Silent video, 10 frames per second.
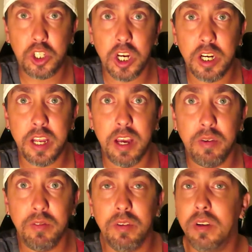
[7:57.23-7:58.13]
shut
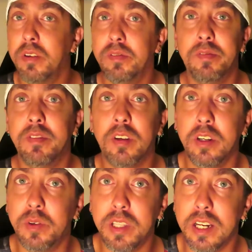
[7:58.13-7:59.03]
down. Don't
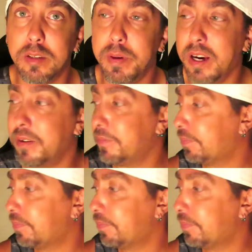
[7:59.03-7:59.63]
know what that's about.